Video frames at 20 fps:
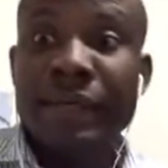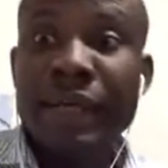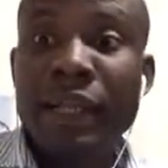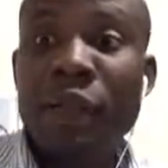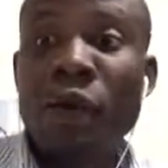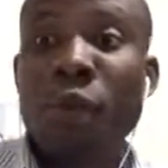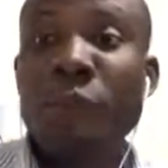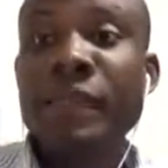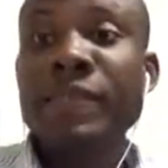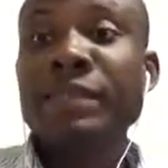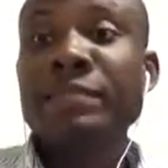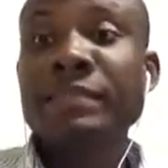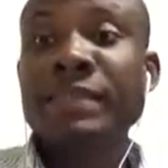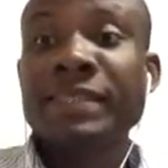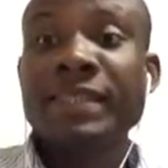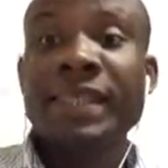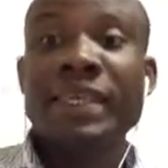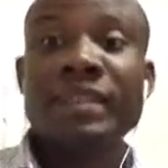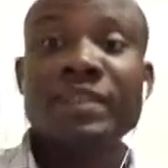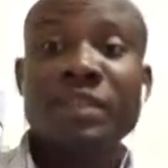Hello, my name is
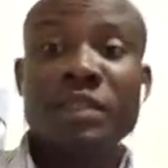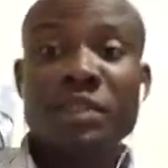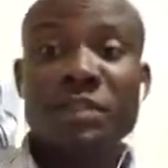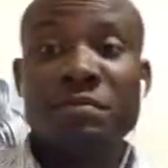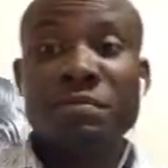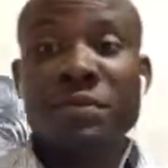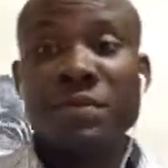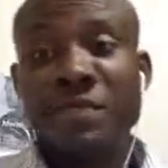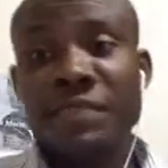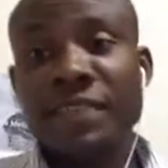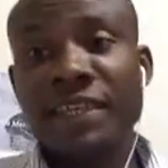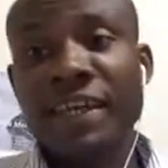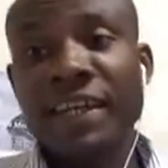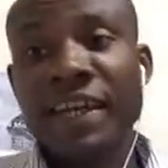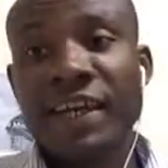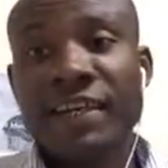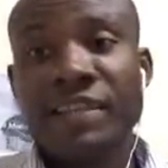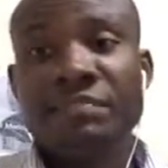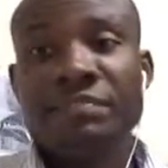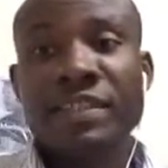Kainson Mounonye.
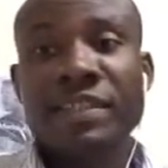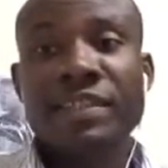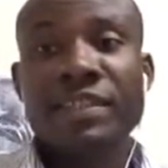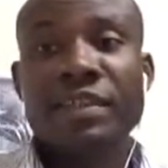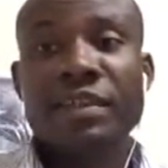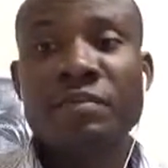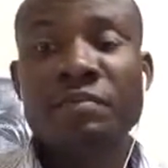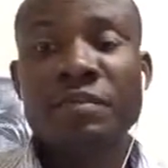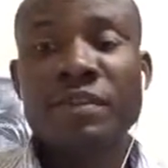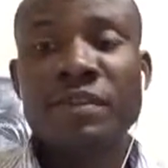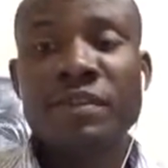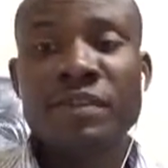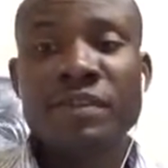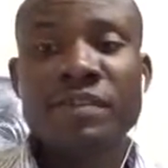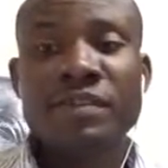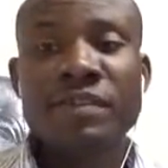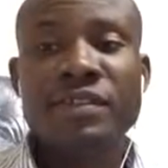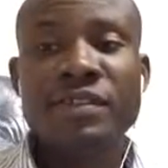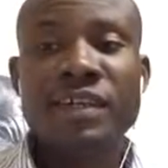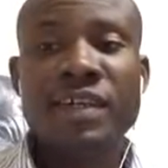I remain the computer
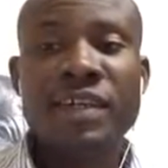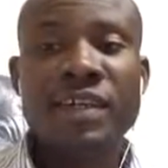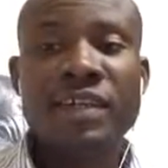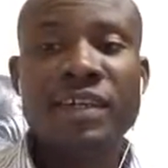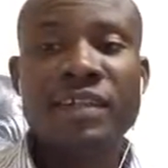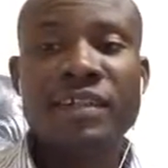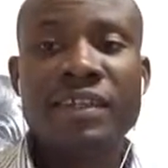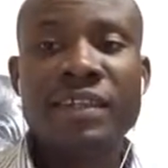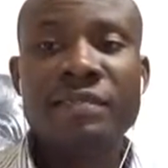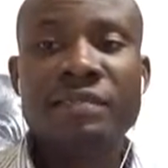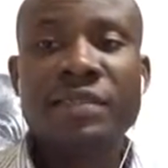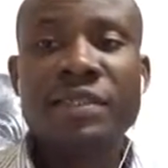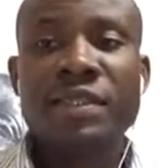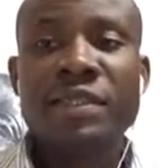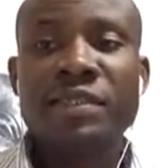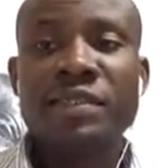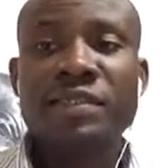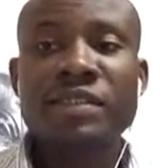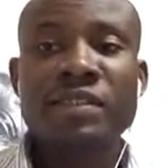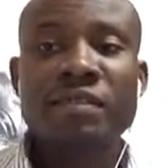engineer, the
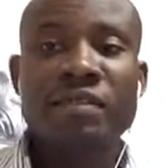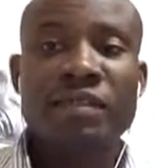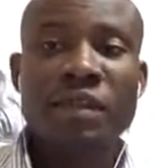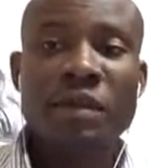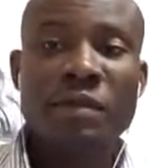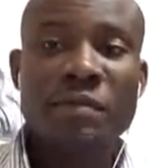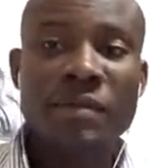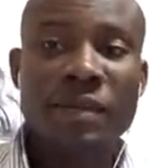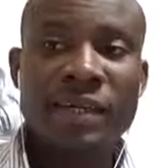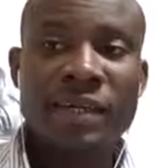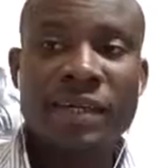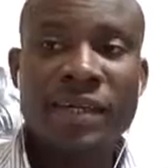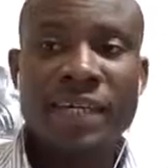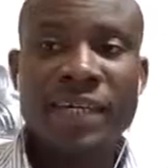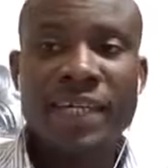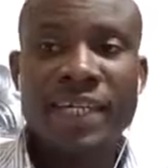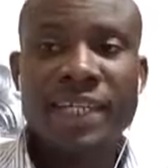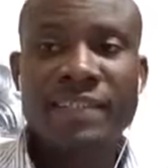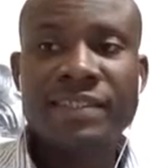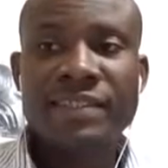application developer,
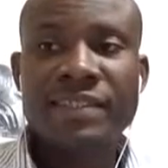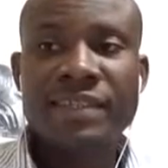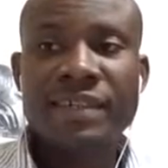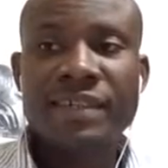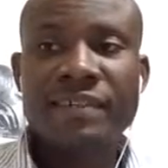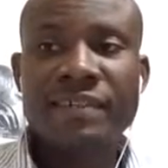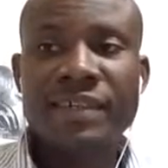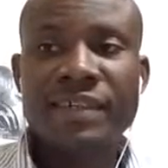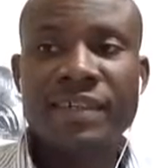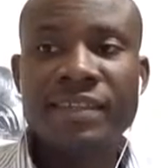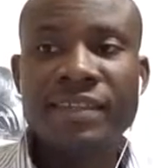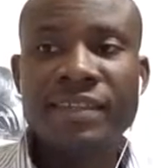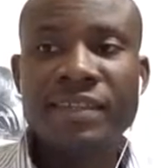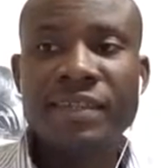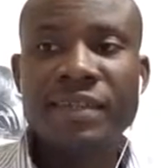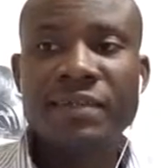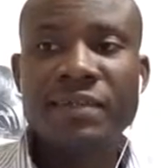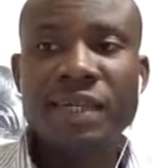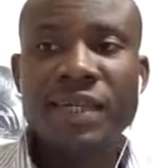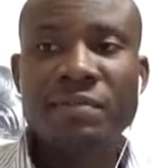and right
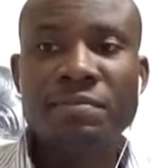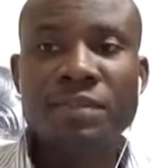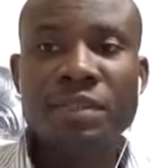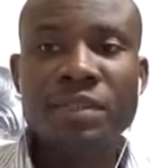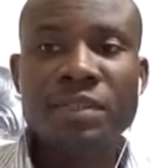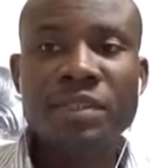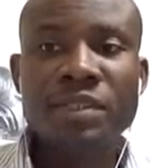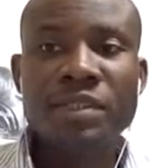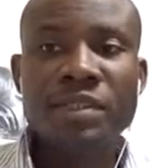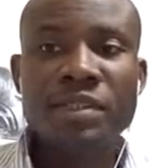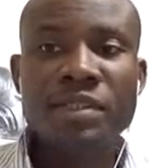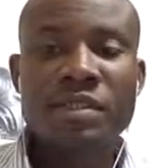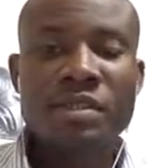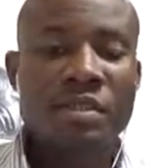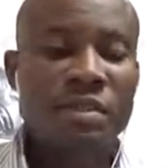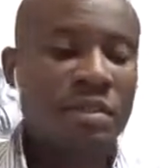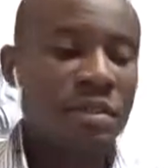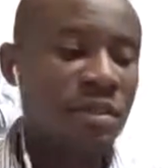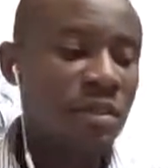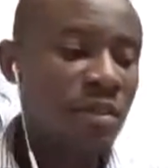now I'm going
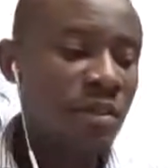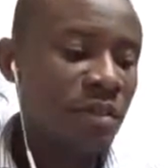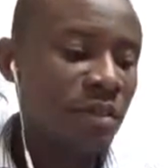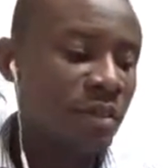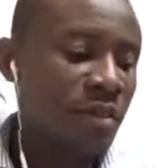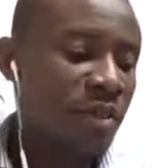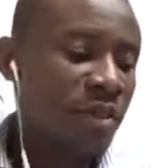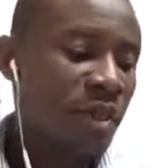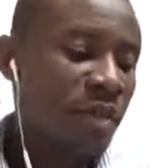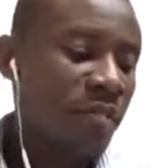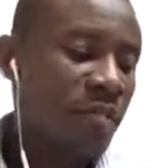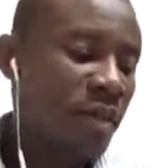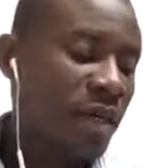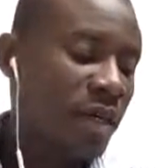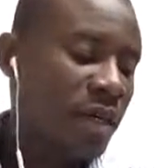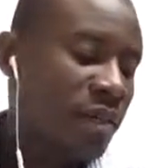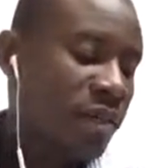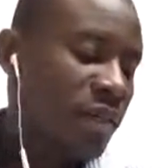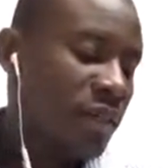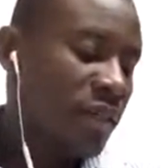to talk
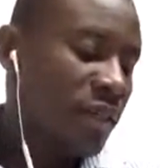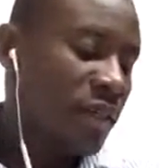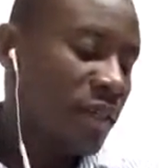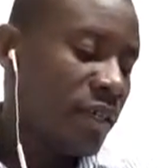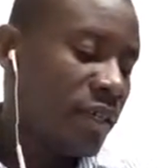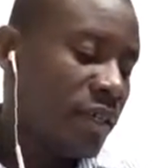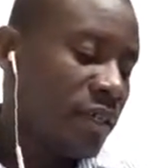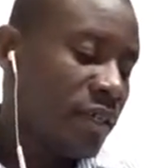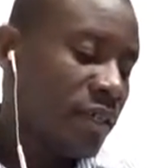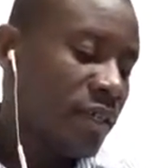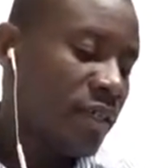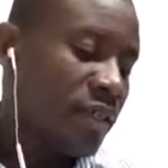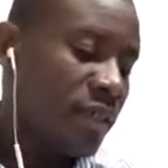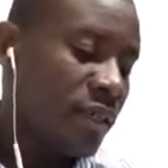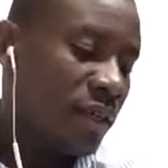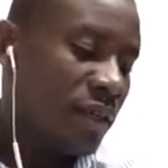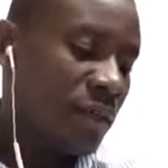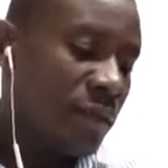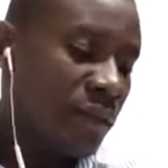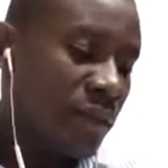about
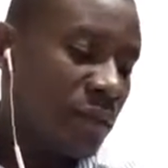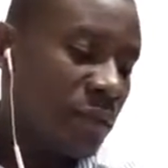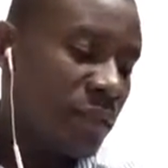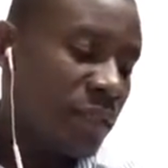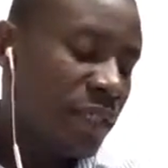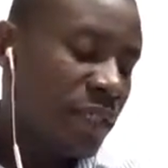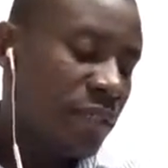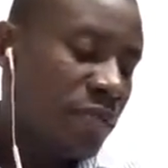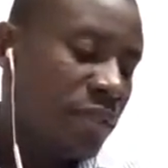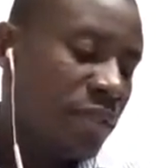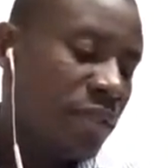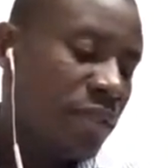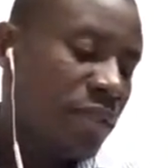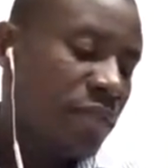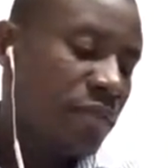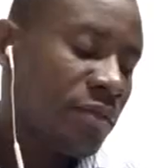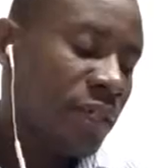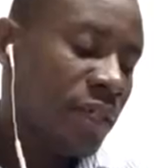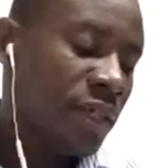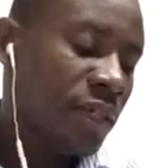what I'm
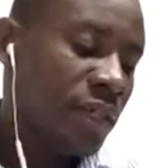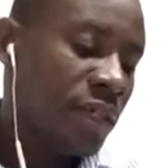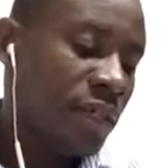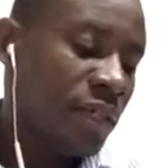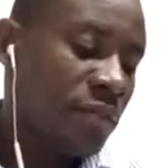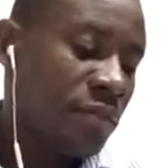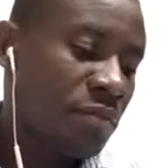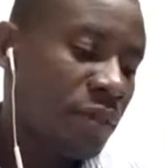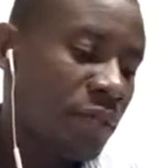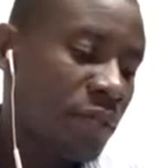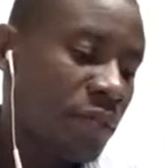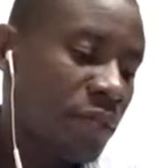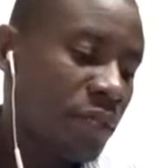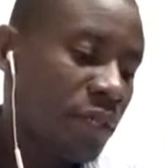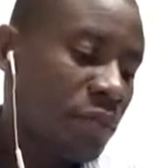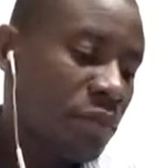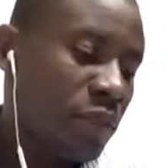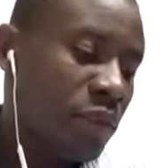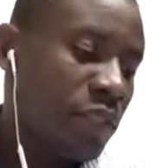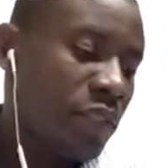reading right now, because
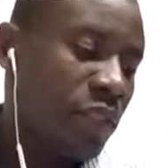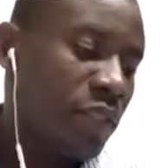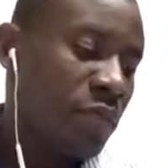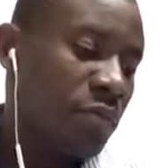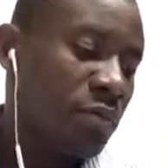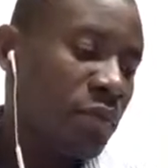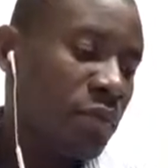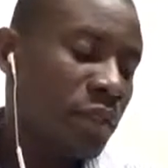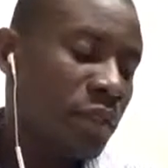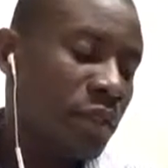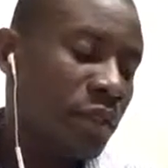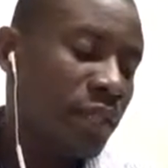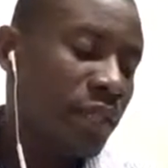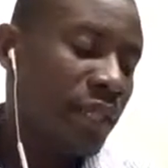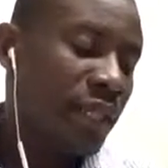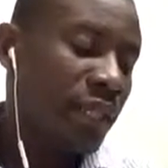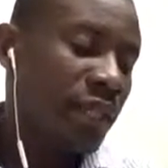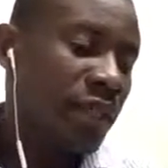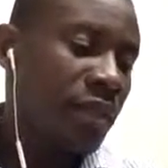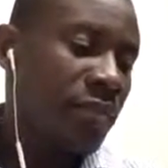I'm reading a book on
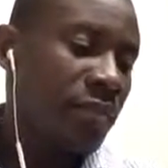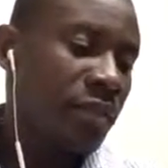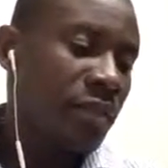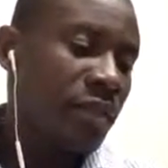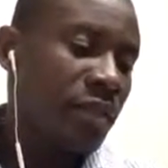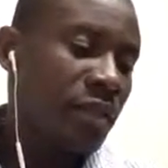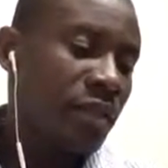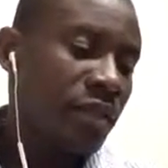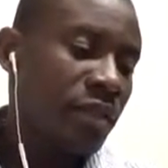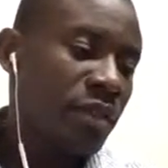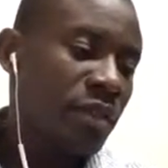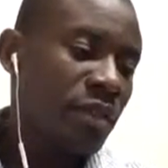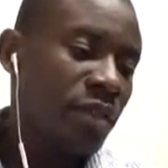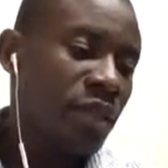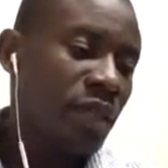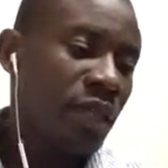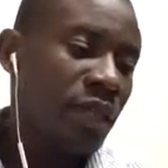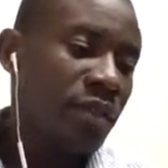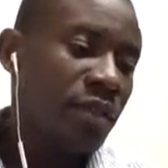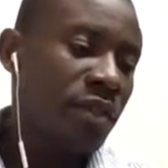telecommunication
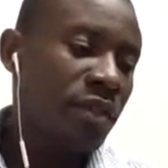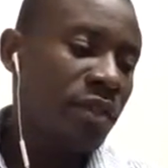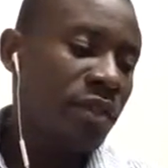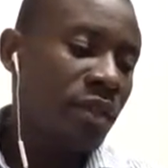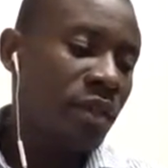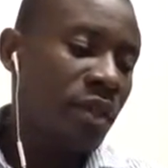engineering,